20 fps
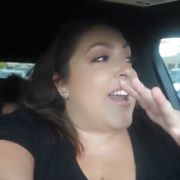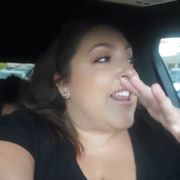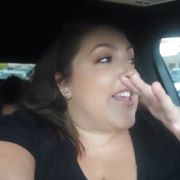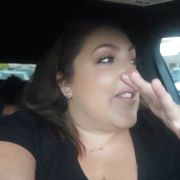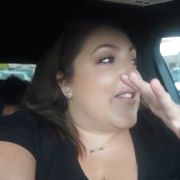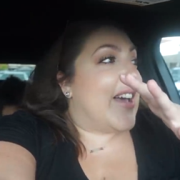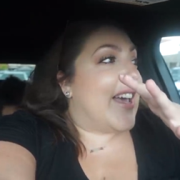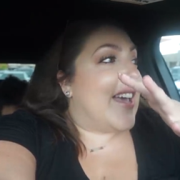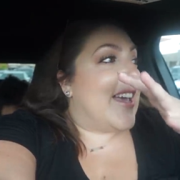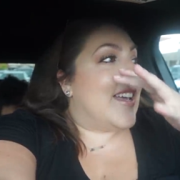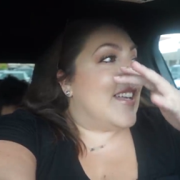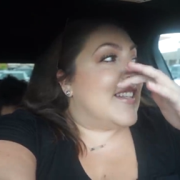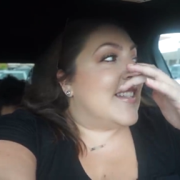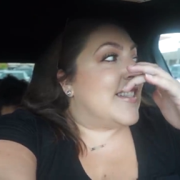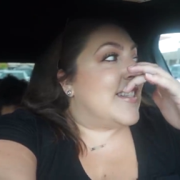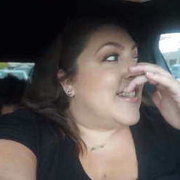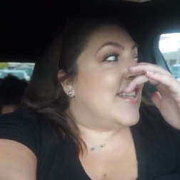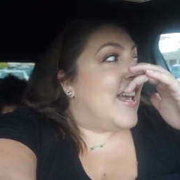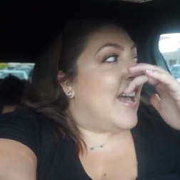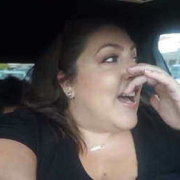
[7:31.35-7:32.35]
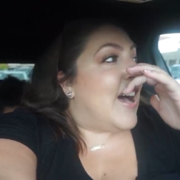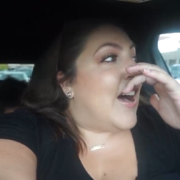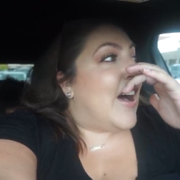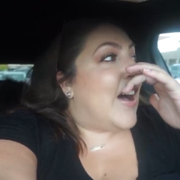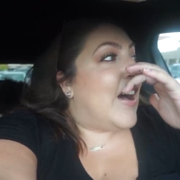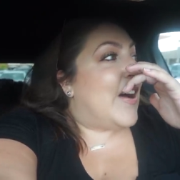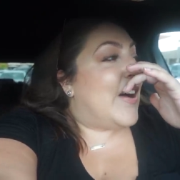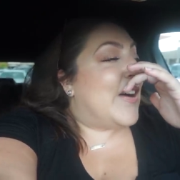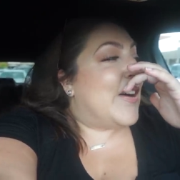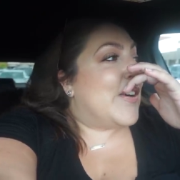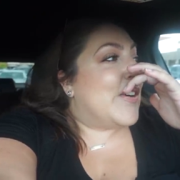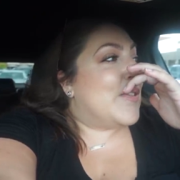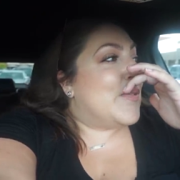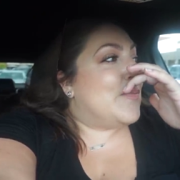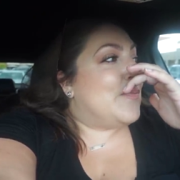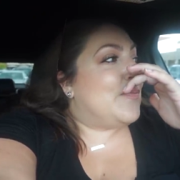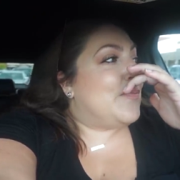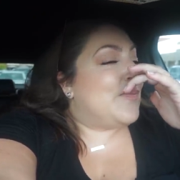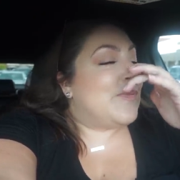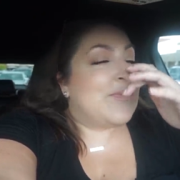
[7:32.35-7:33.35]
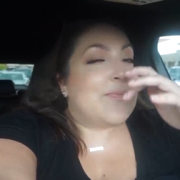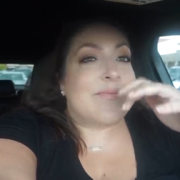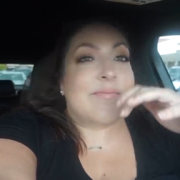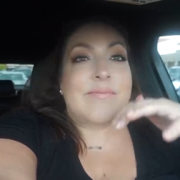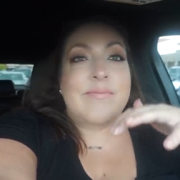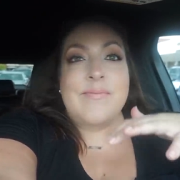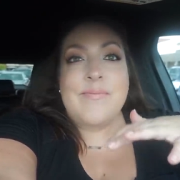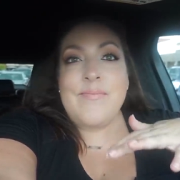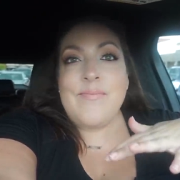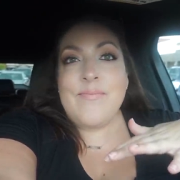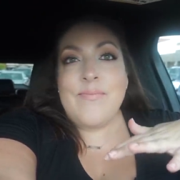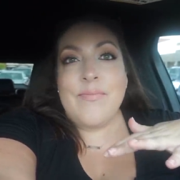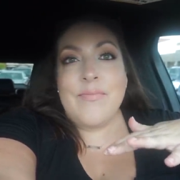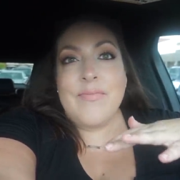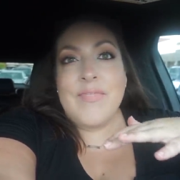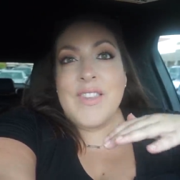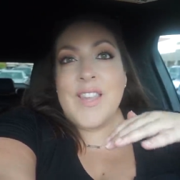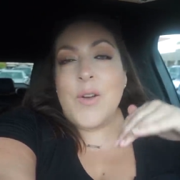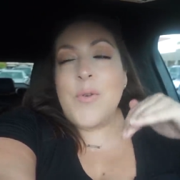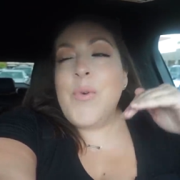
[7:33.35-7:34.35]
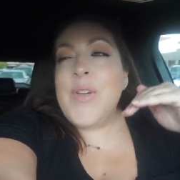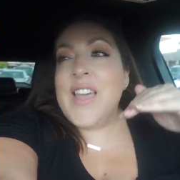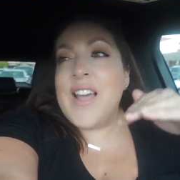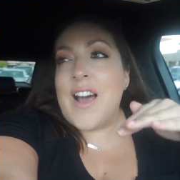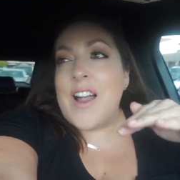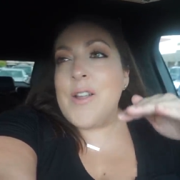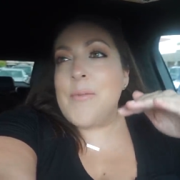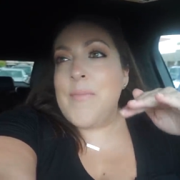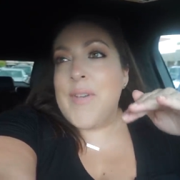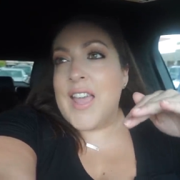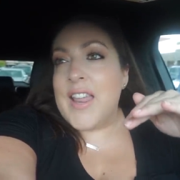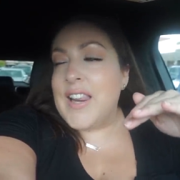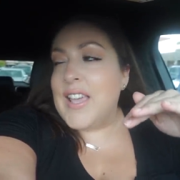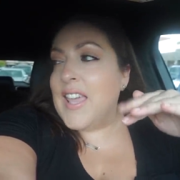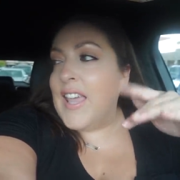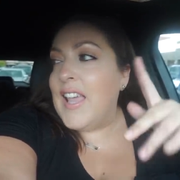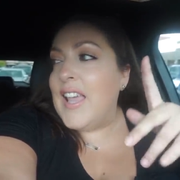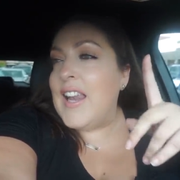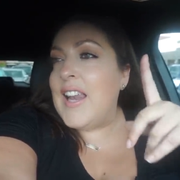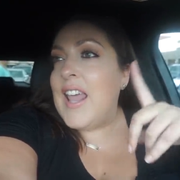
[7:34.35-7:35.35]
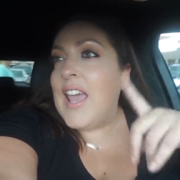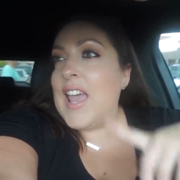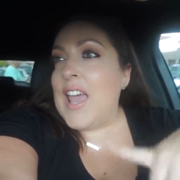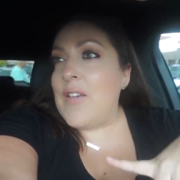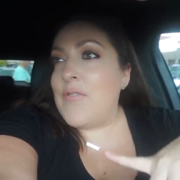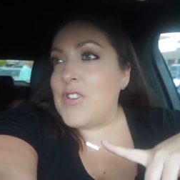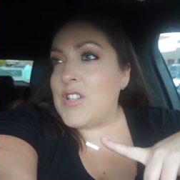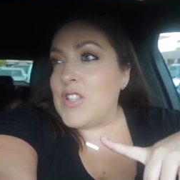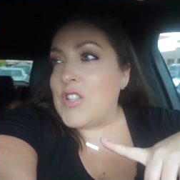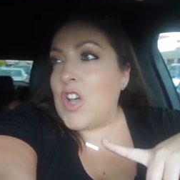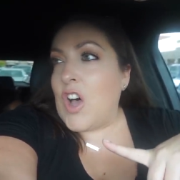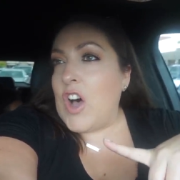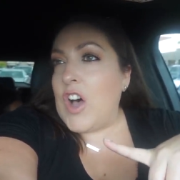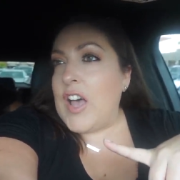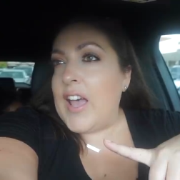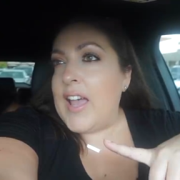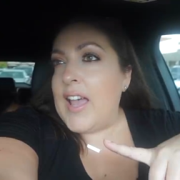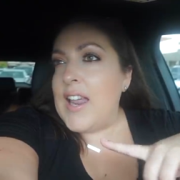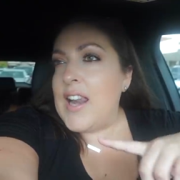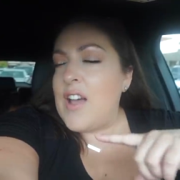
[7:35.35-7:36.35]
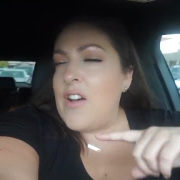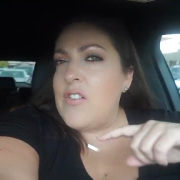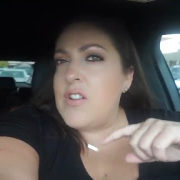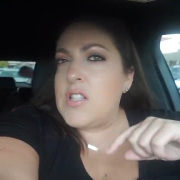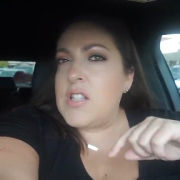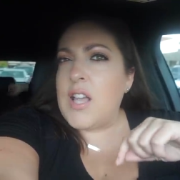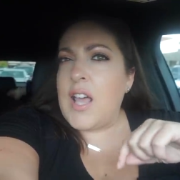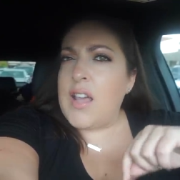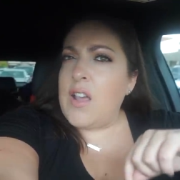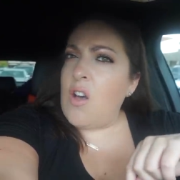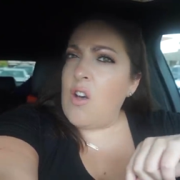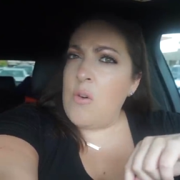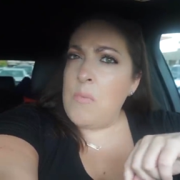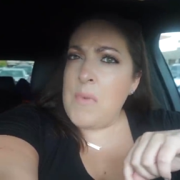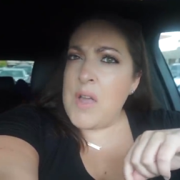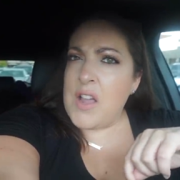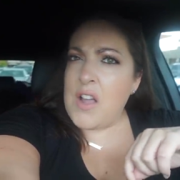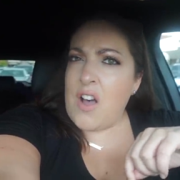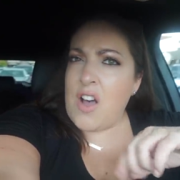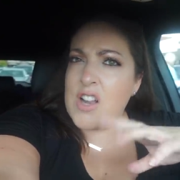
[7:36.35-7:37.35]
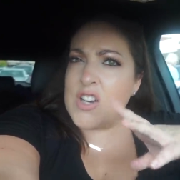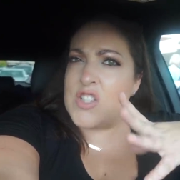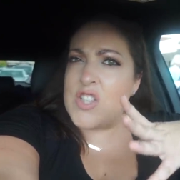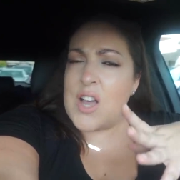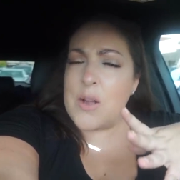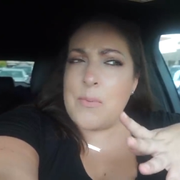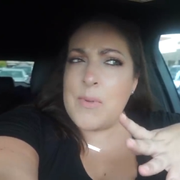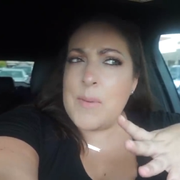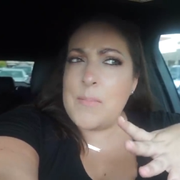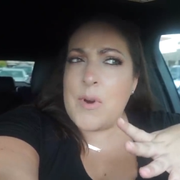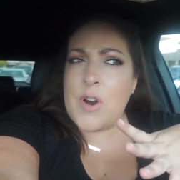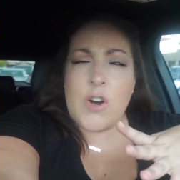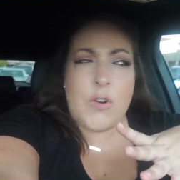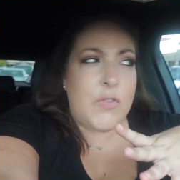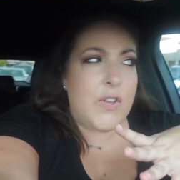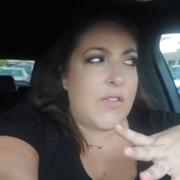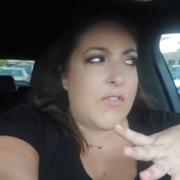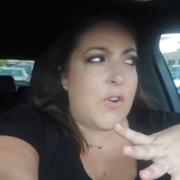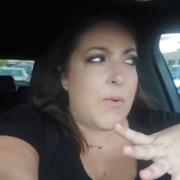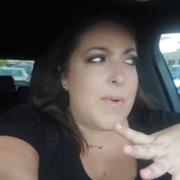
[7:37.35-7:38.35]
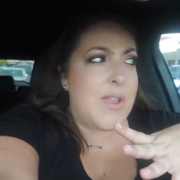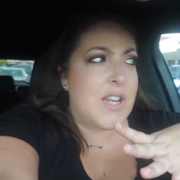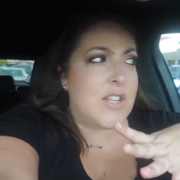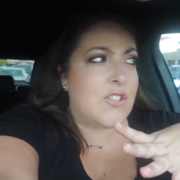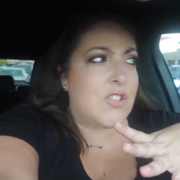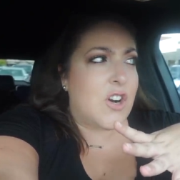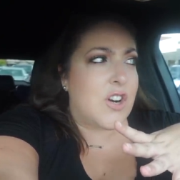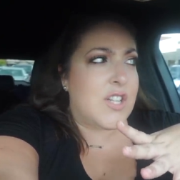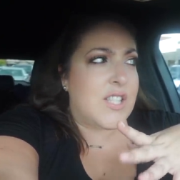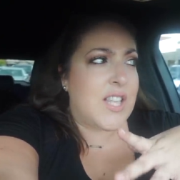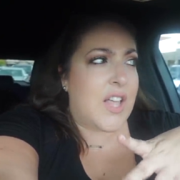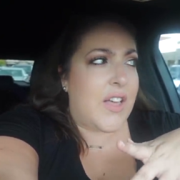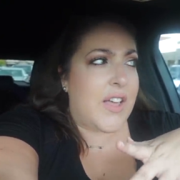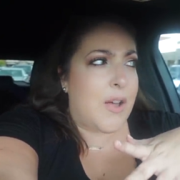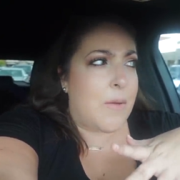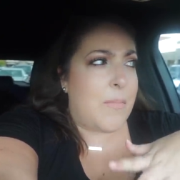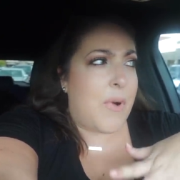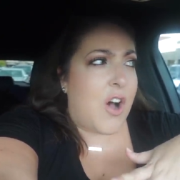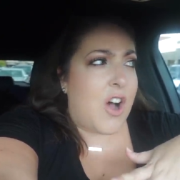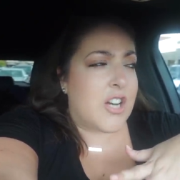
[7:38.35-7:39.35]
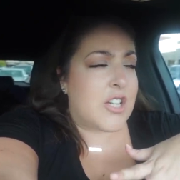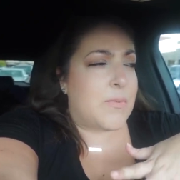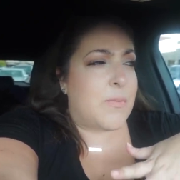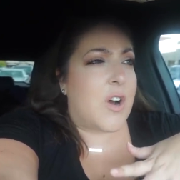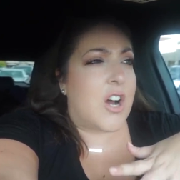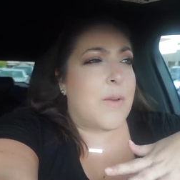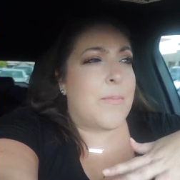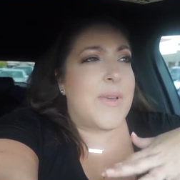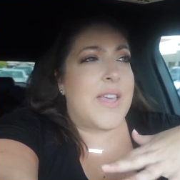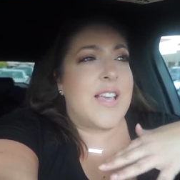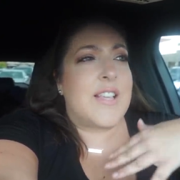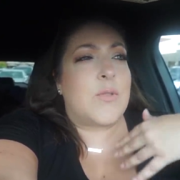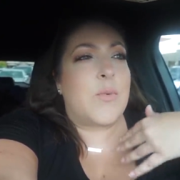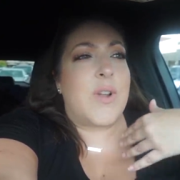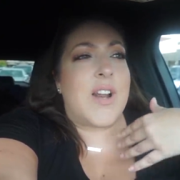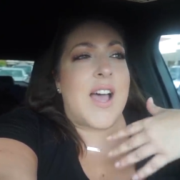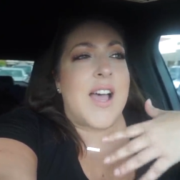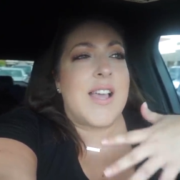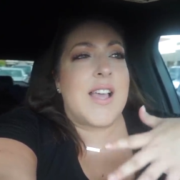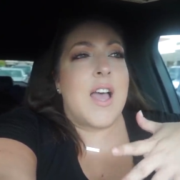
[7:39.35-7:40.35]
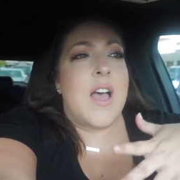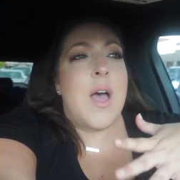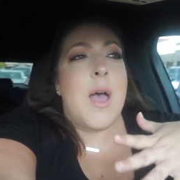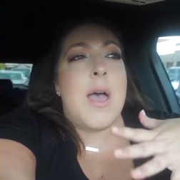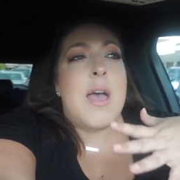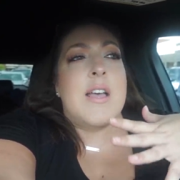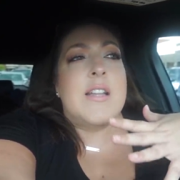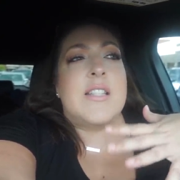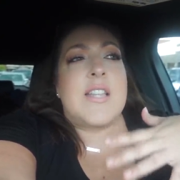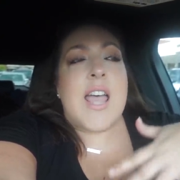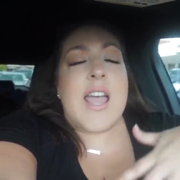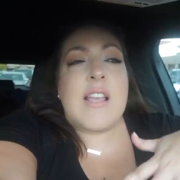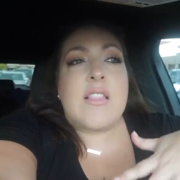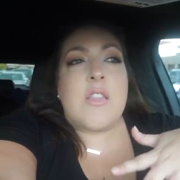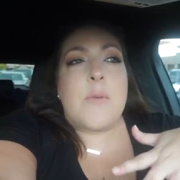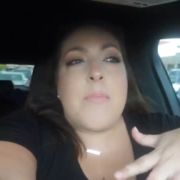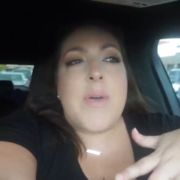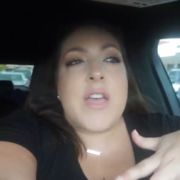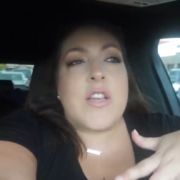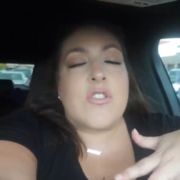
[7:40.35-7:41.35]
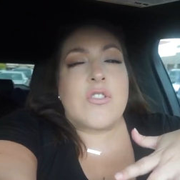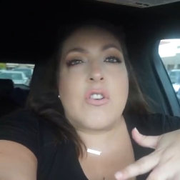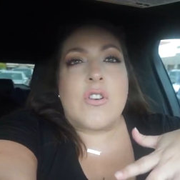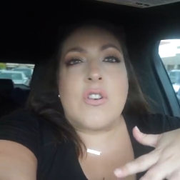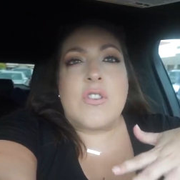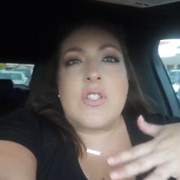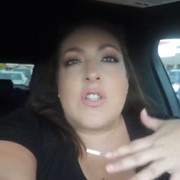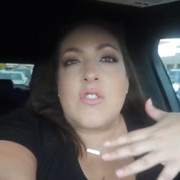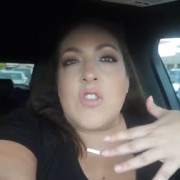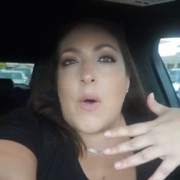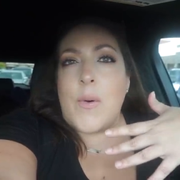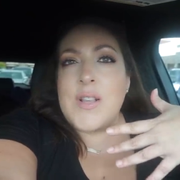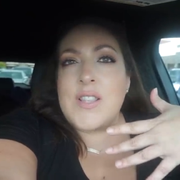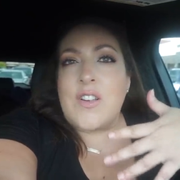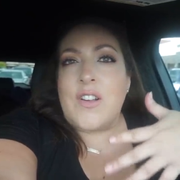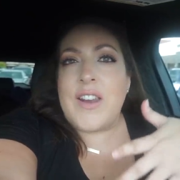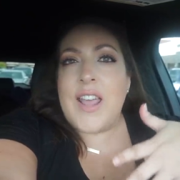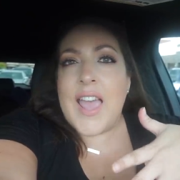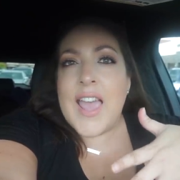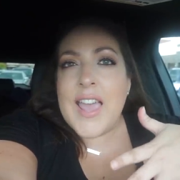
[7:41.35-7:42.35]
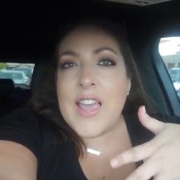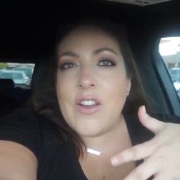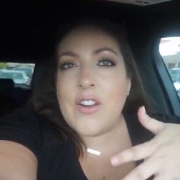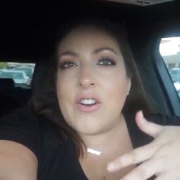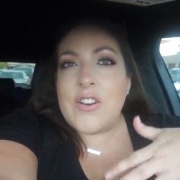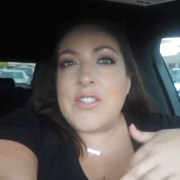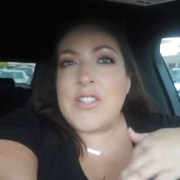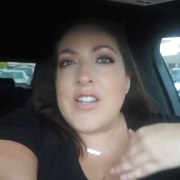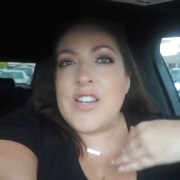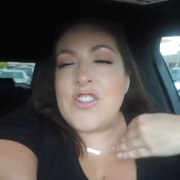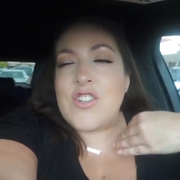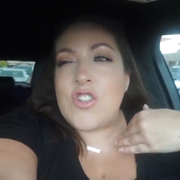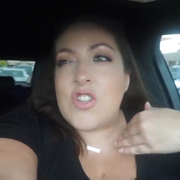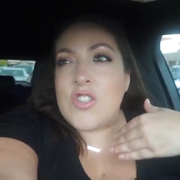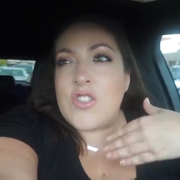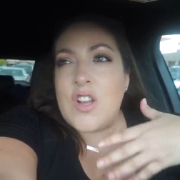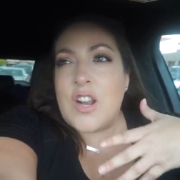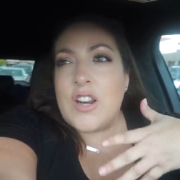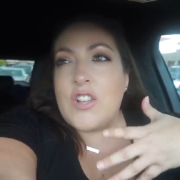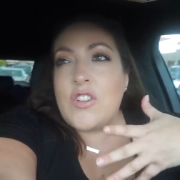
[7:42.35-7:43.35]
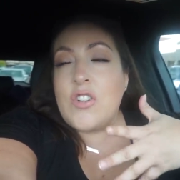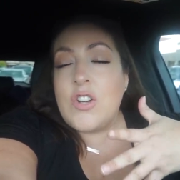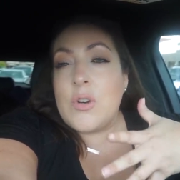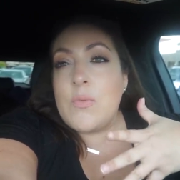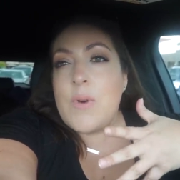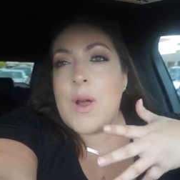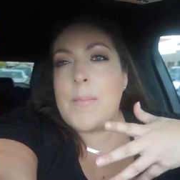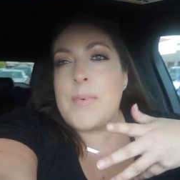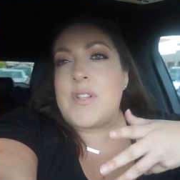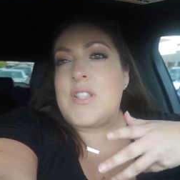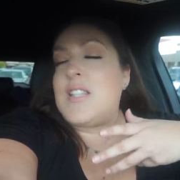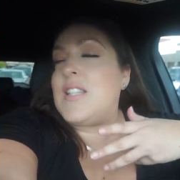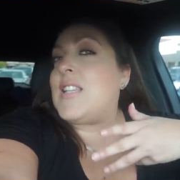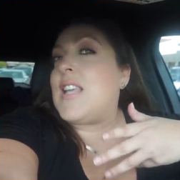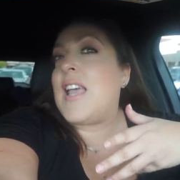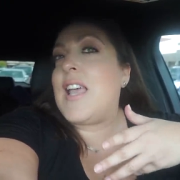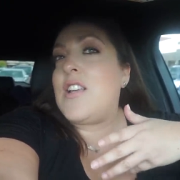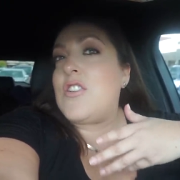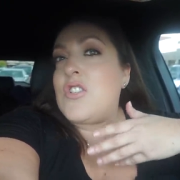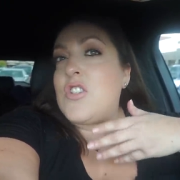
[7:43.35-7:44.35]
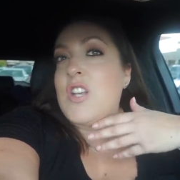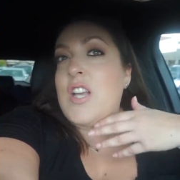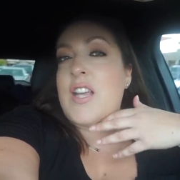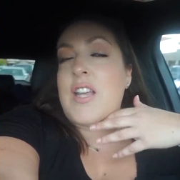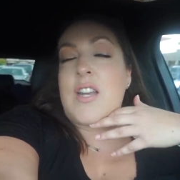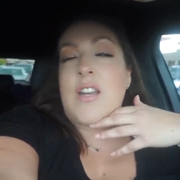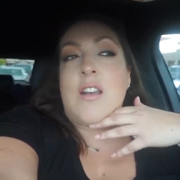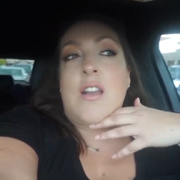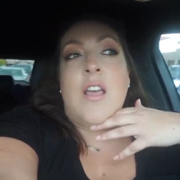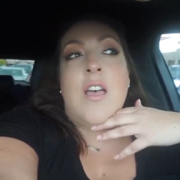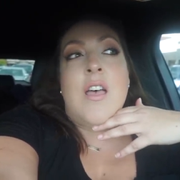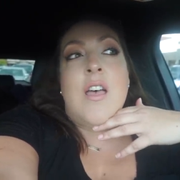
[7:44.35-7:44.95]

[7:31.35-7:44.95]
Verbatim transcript: Anyways, um, we got a mannequin, Ava saw it, and I was like, oh my gosh, that'd be perfect for me to start selling on Poshmark because when I take the pictures, it's always on hangers and it's just not a good representation.